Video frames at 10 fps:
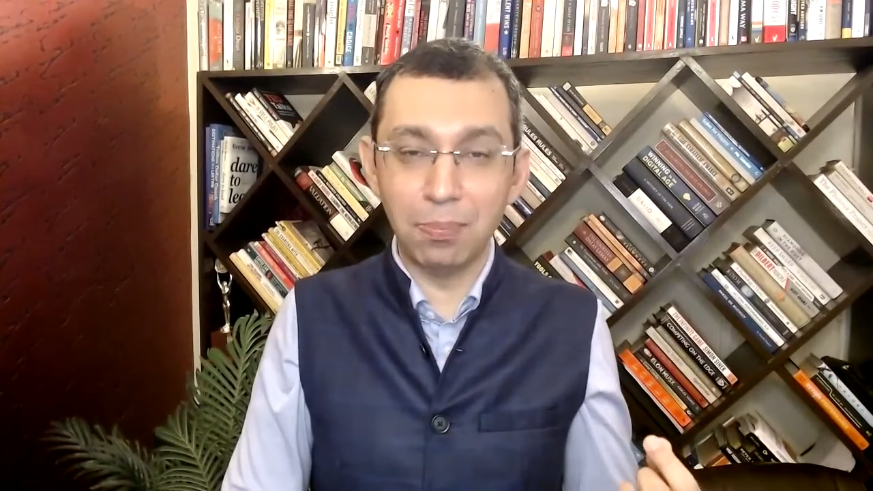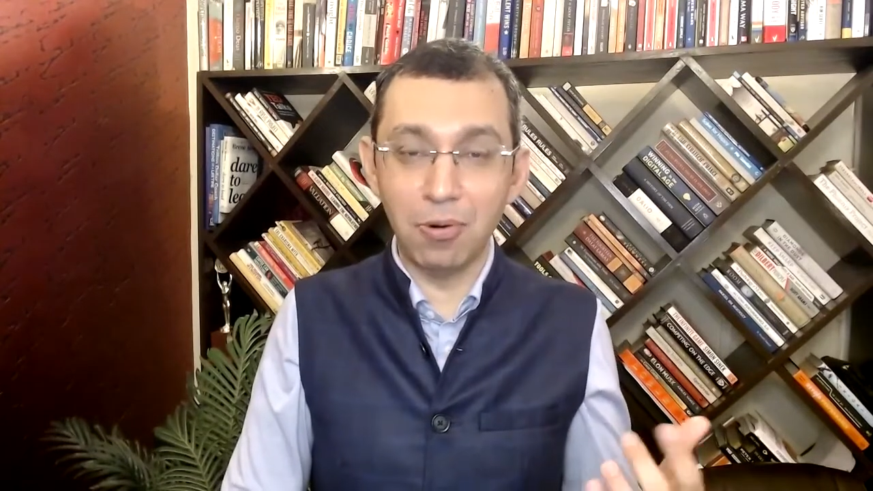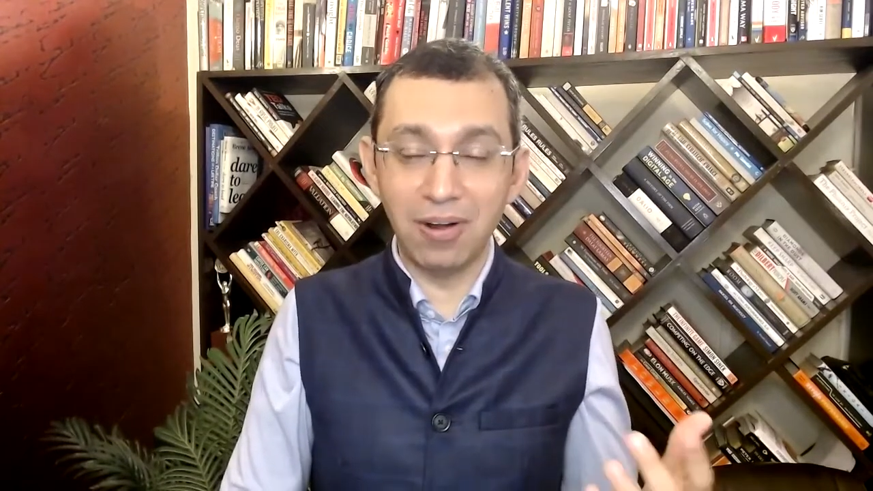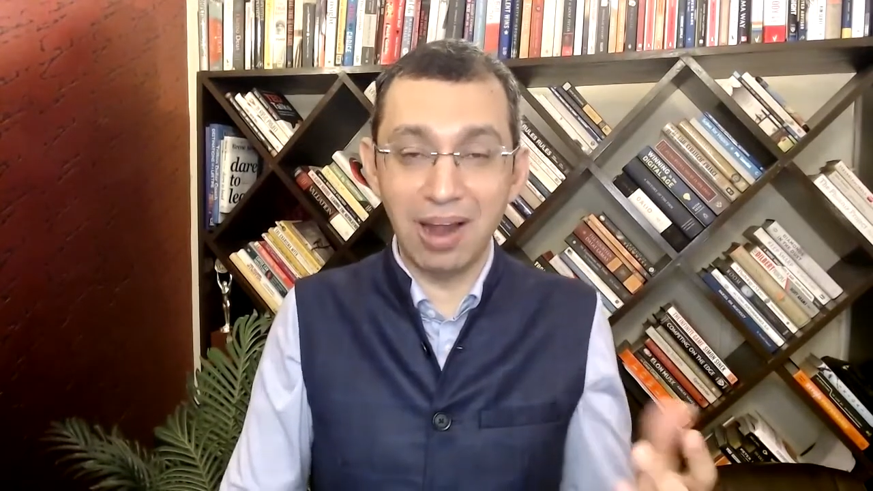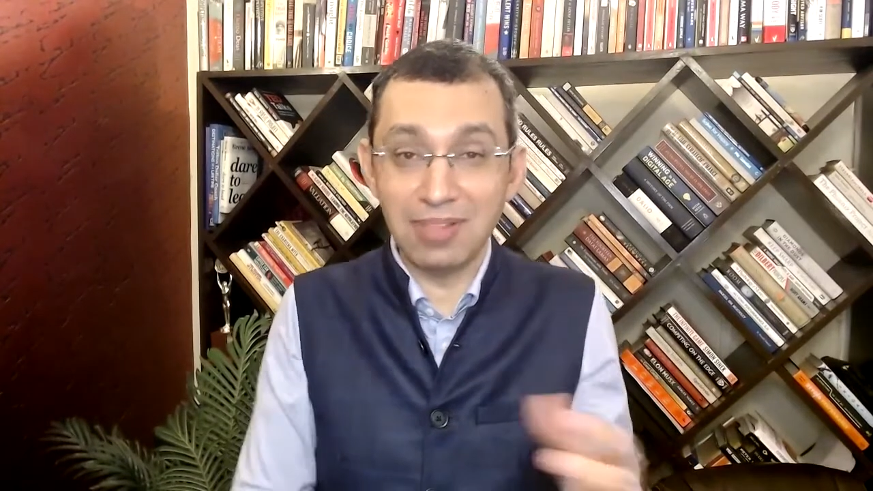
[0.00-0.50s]

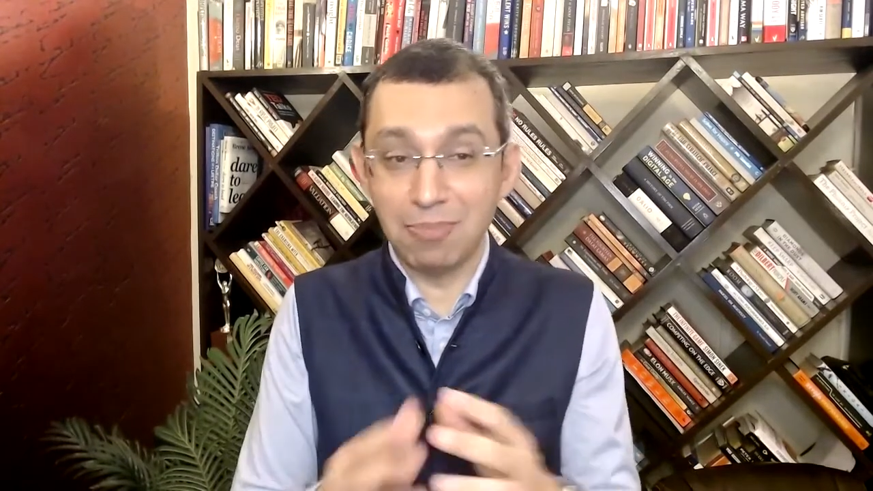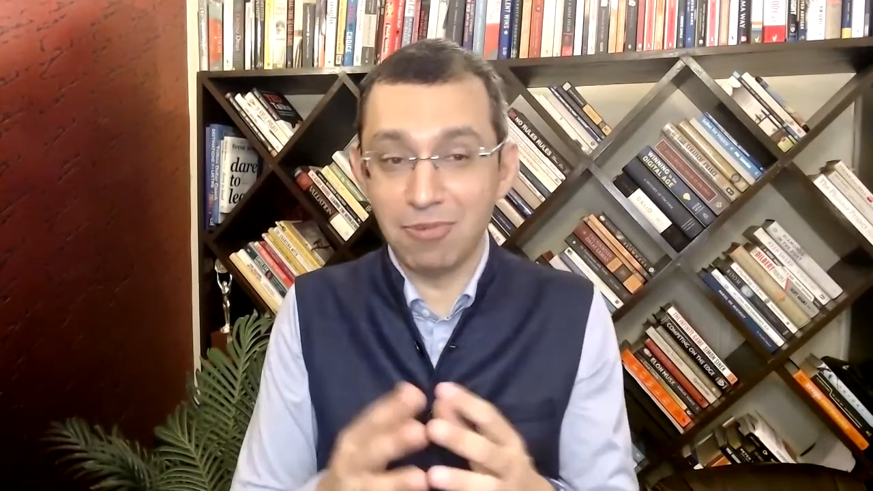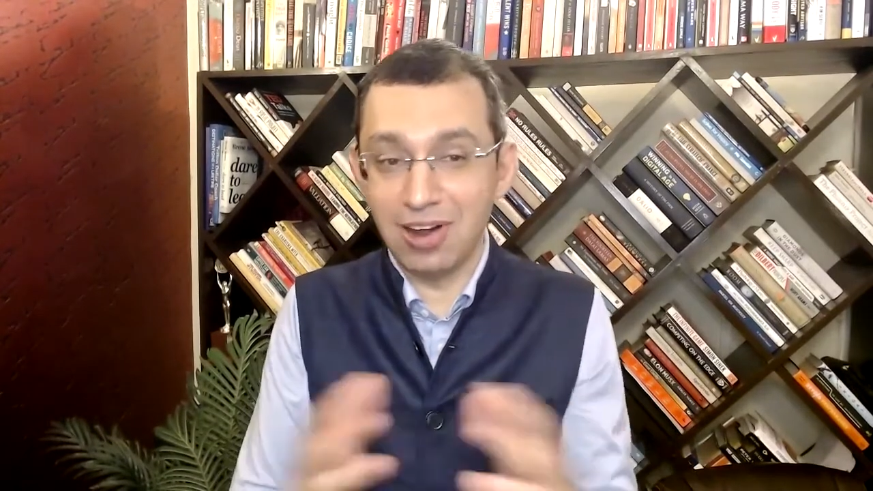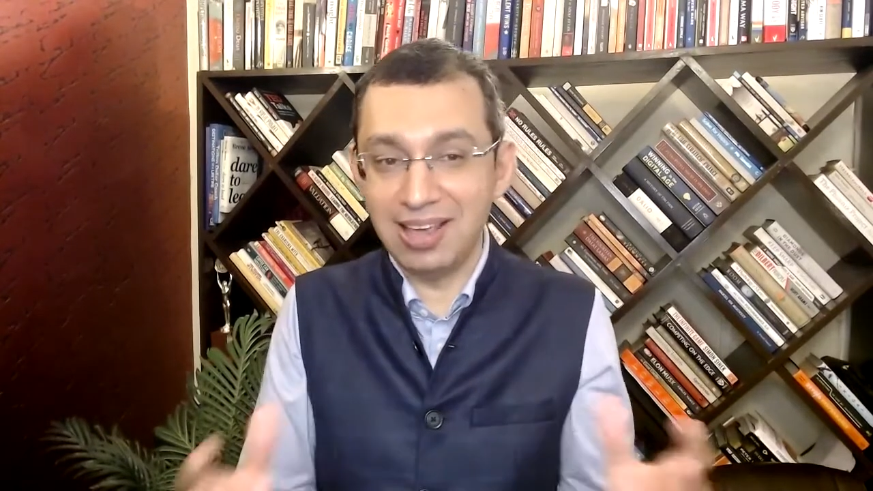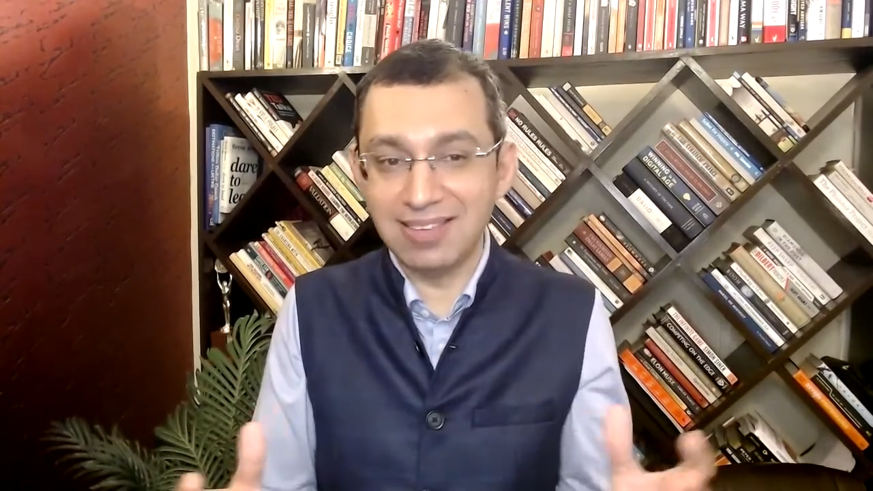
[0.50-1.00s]
program that I'm
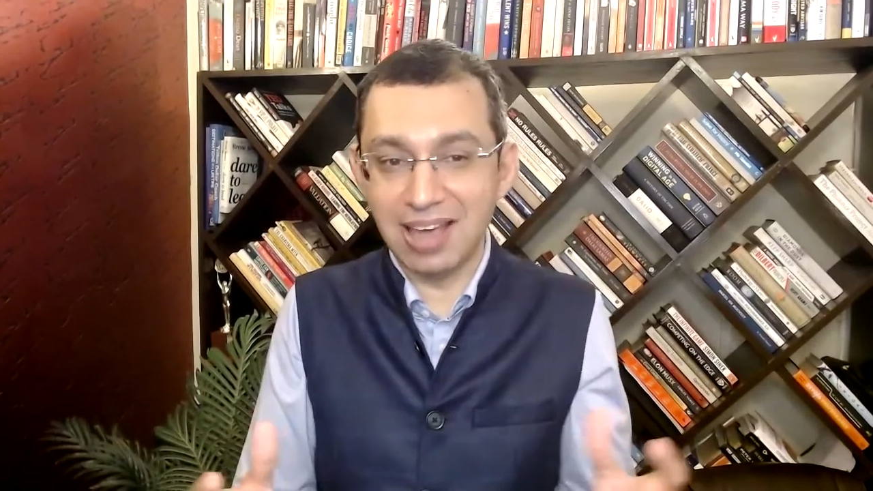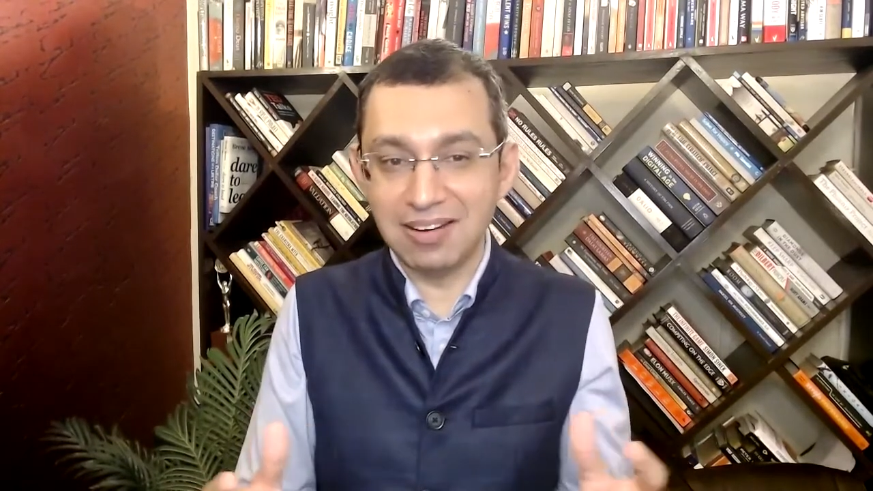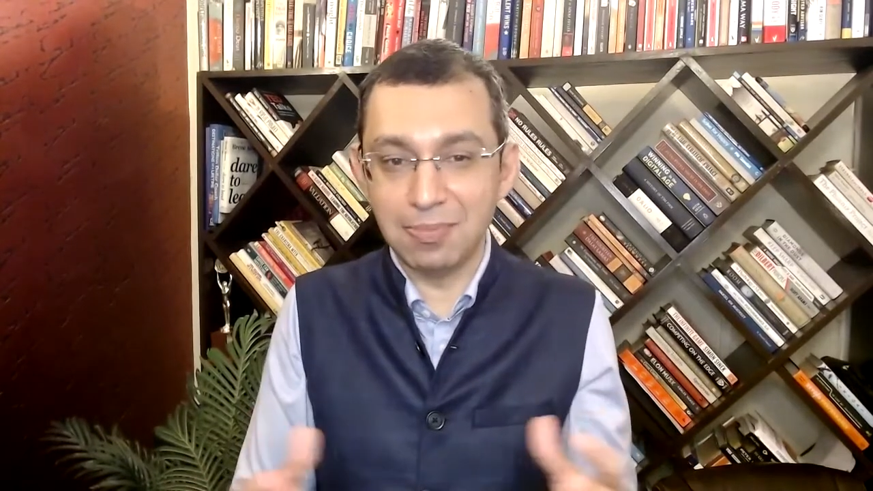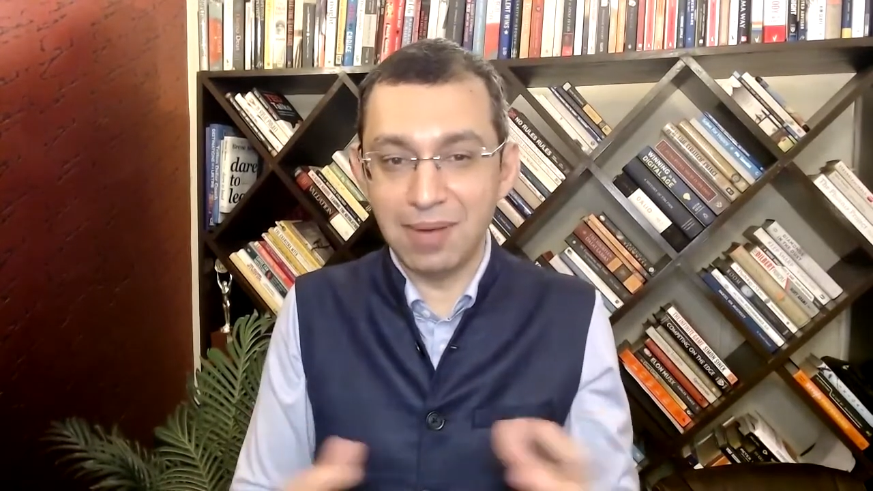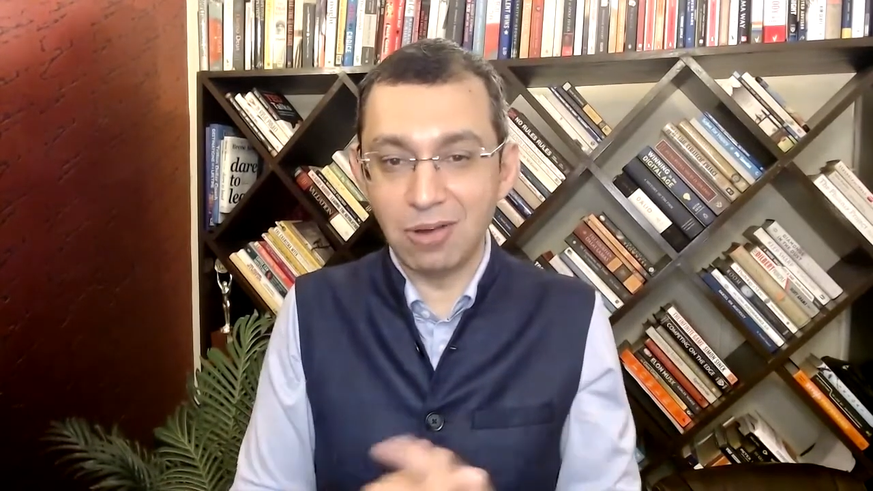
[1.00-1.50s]
really
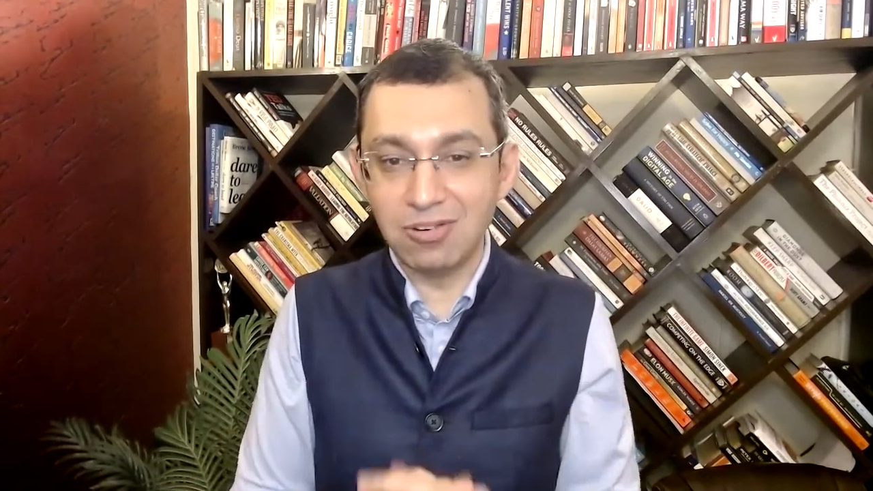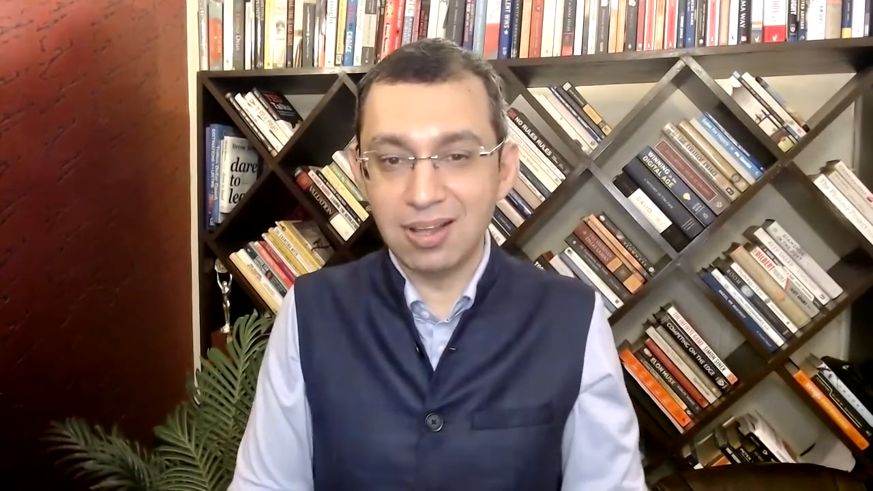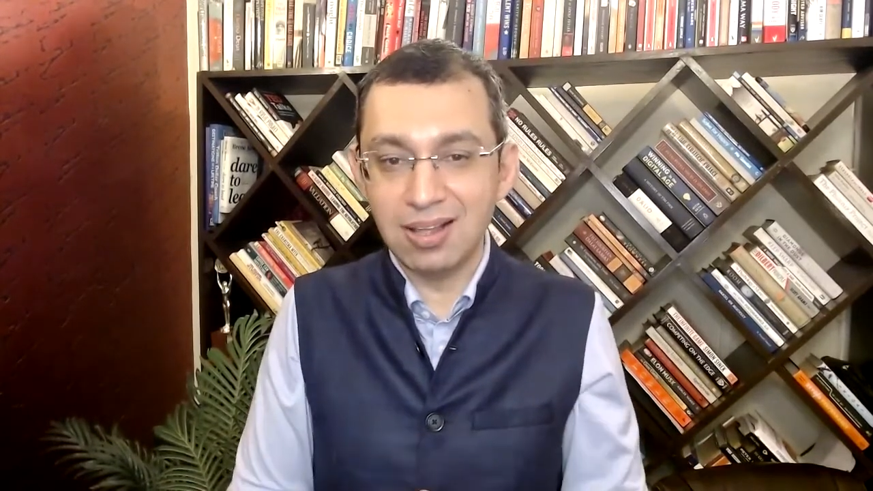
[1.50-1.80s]
excited about.